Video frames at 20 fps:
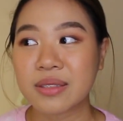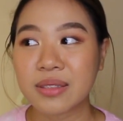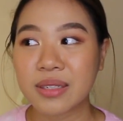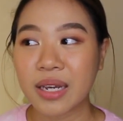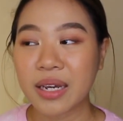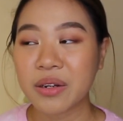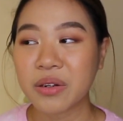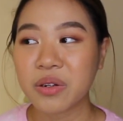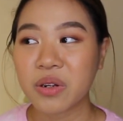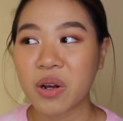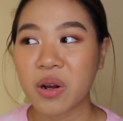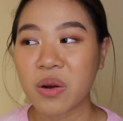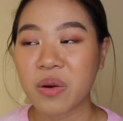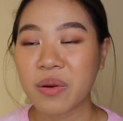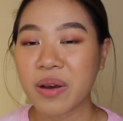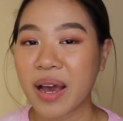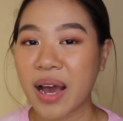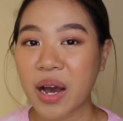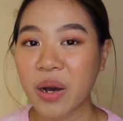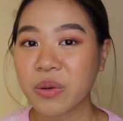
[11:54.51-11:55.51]
I don't know,
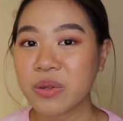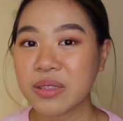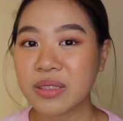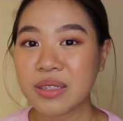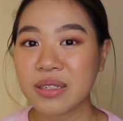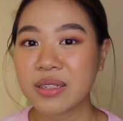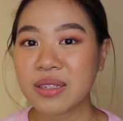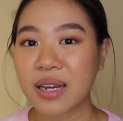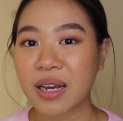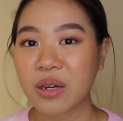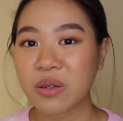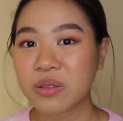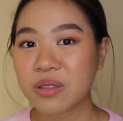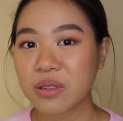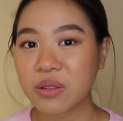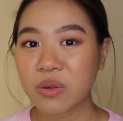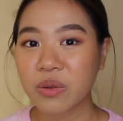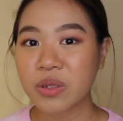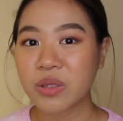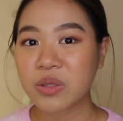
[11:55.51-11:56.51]
how's
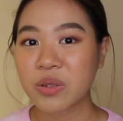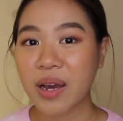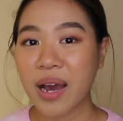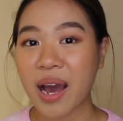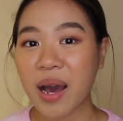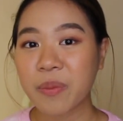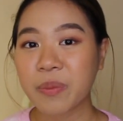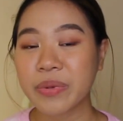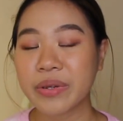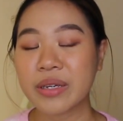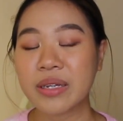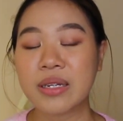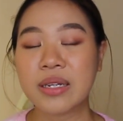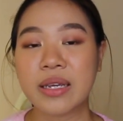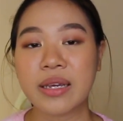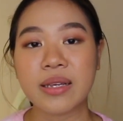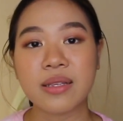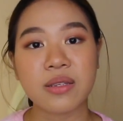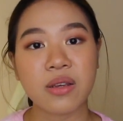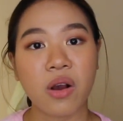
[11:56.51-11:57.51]
it going to happen?
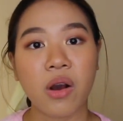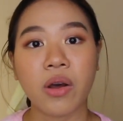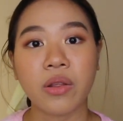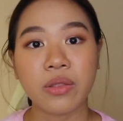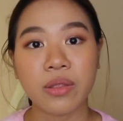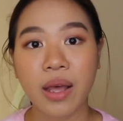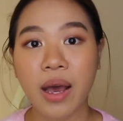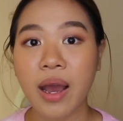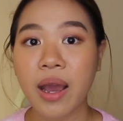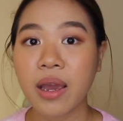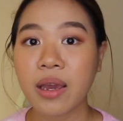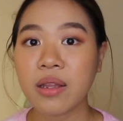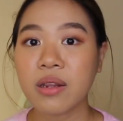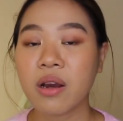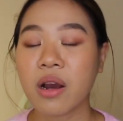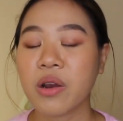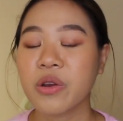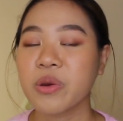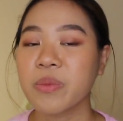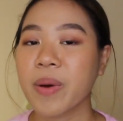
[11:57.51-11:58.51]
Is it online?
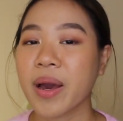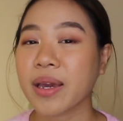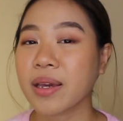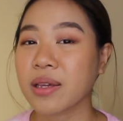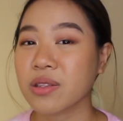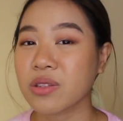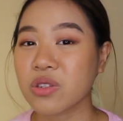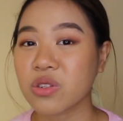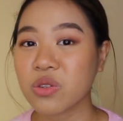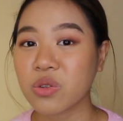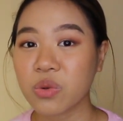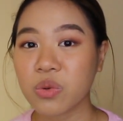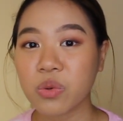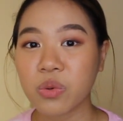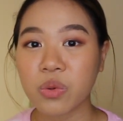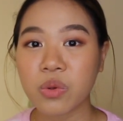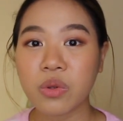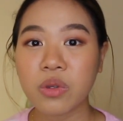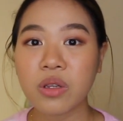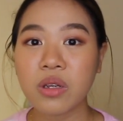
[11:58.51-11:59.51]
Are you back in
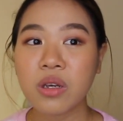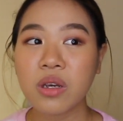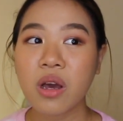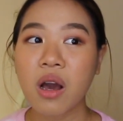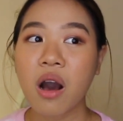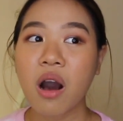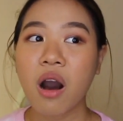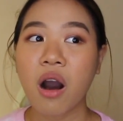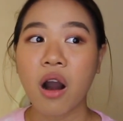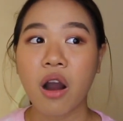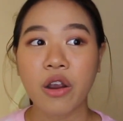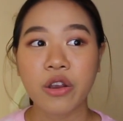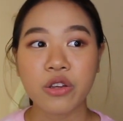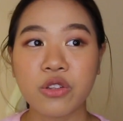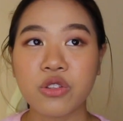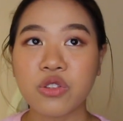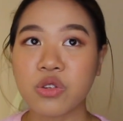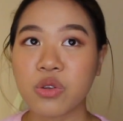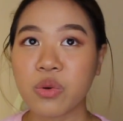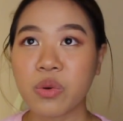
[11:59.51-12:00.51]
school? Are
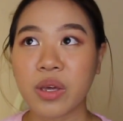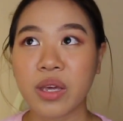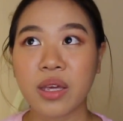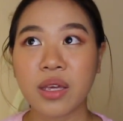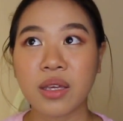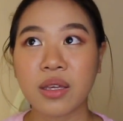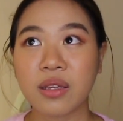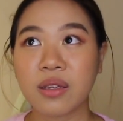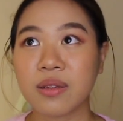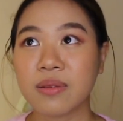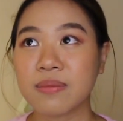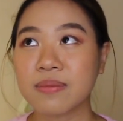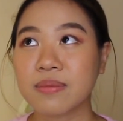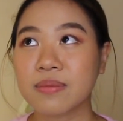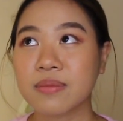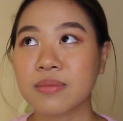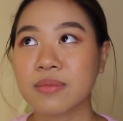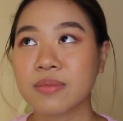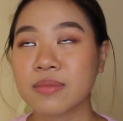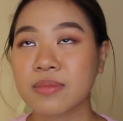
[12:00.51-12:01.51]
doing
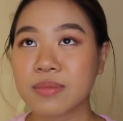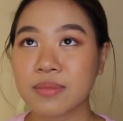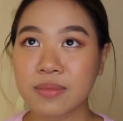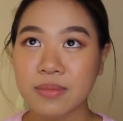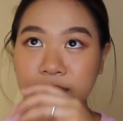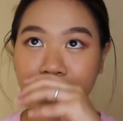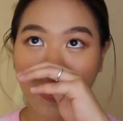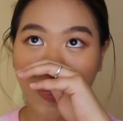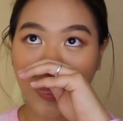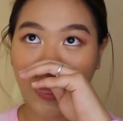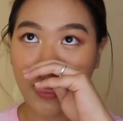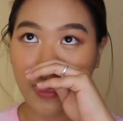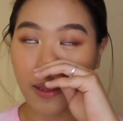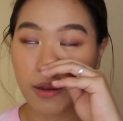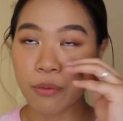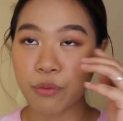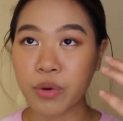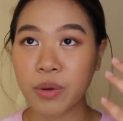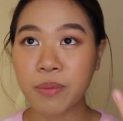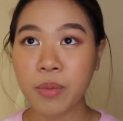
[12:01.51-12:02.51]

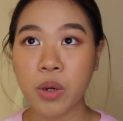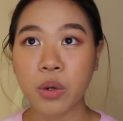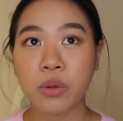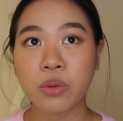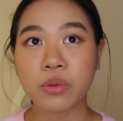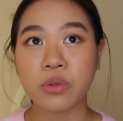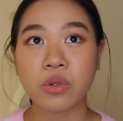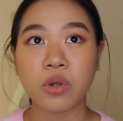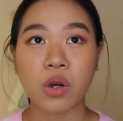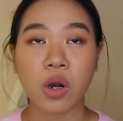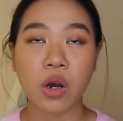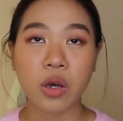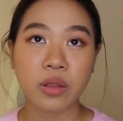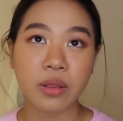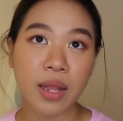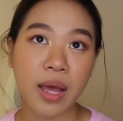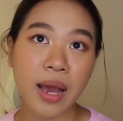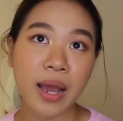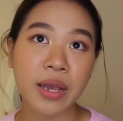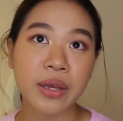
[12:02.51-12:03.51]
remote,
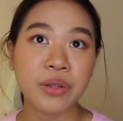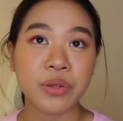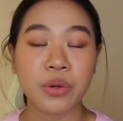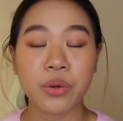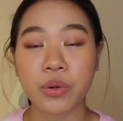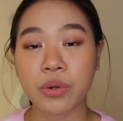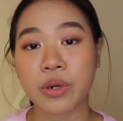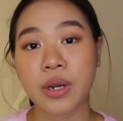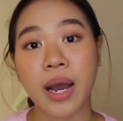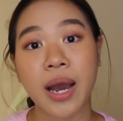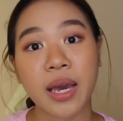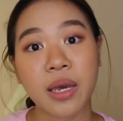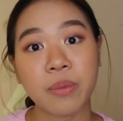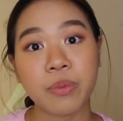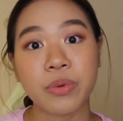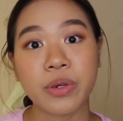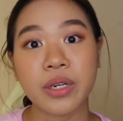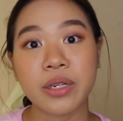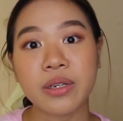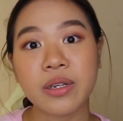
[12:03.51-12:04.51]
online, or
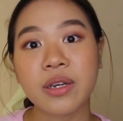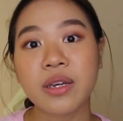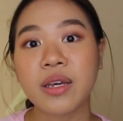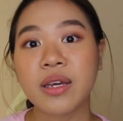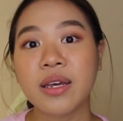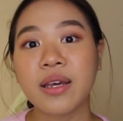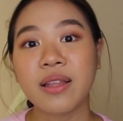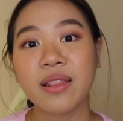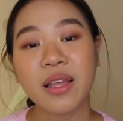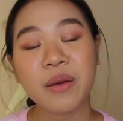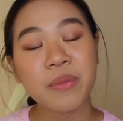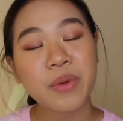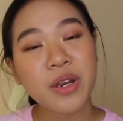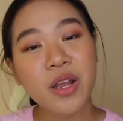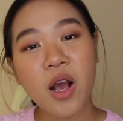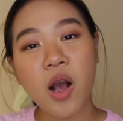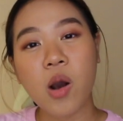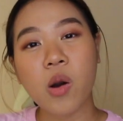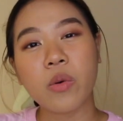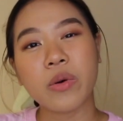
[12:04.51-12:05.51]
hybrid? Let me
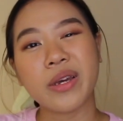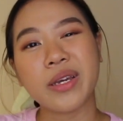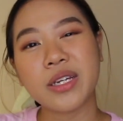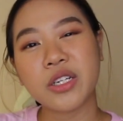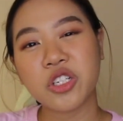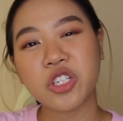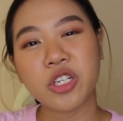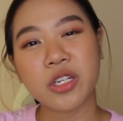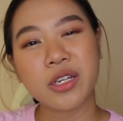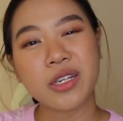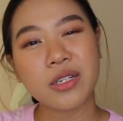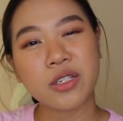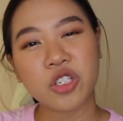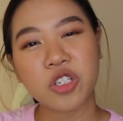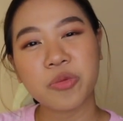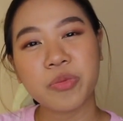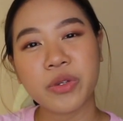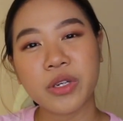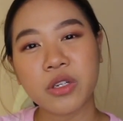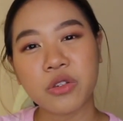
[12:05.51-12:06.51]
know. It
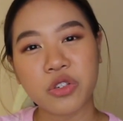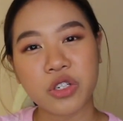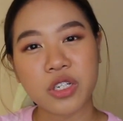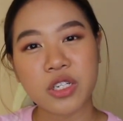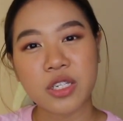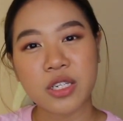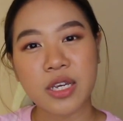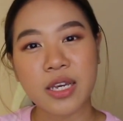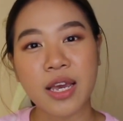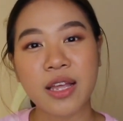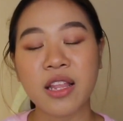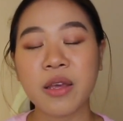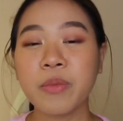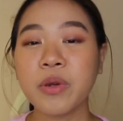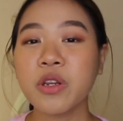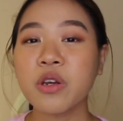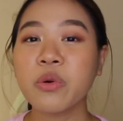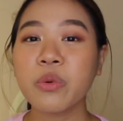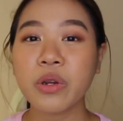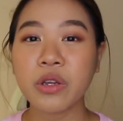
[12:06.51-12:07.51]
should be interesting, and let
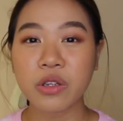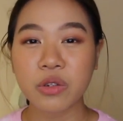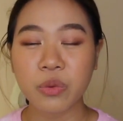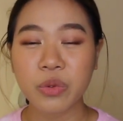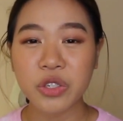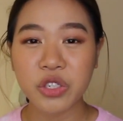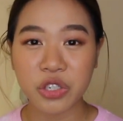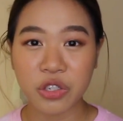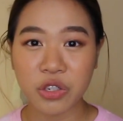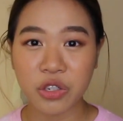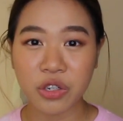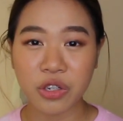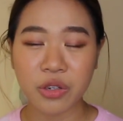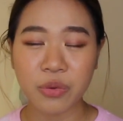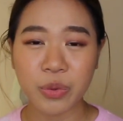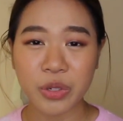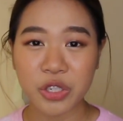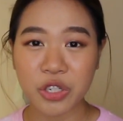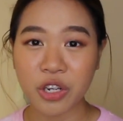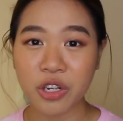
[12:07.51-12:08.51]
me know
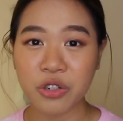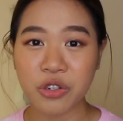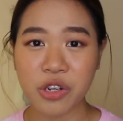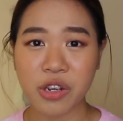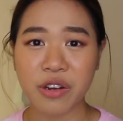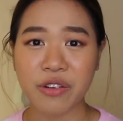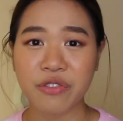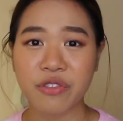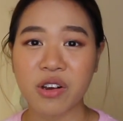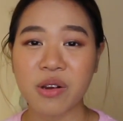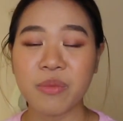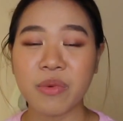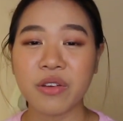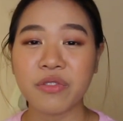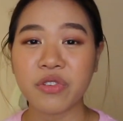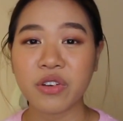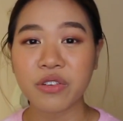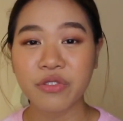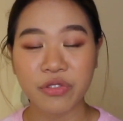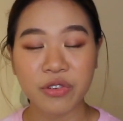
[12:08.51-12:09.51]
which country you're from.
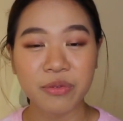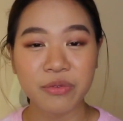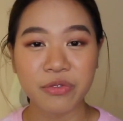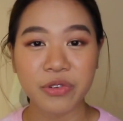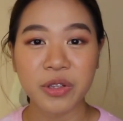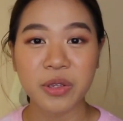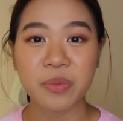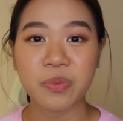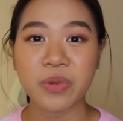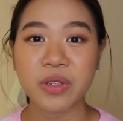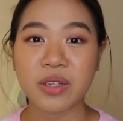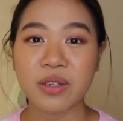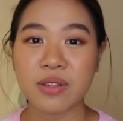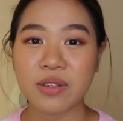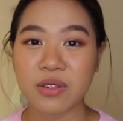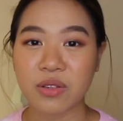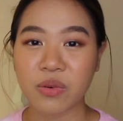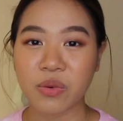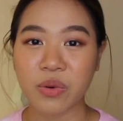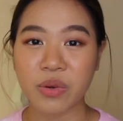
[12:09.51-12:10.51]
If you're from
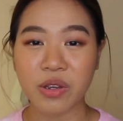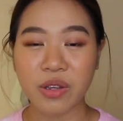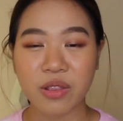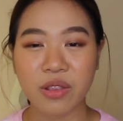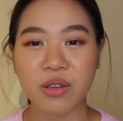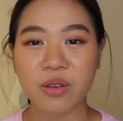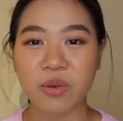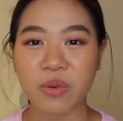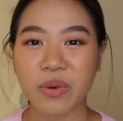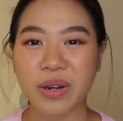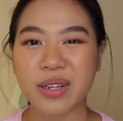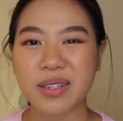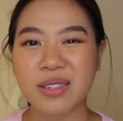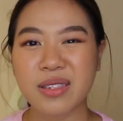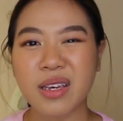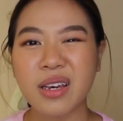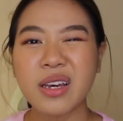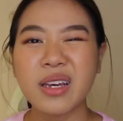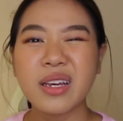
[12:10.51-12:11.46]
Philippines or in the US,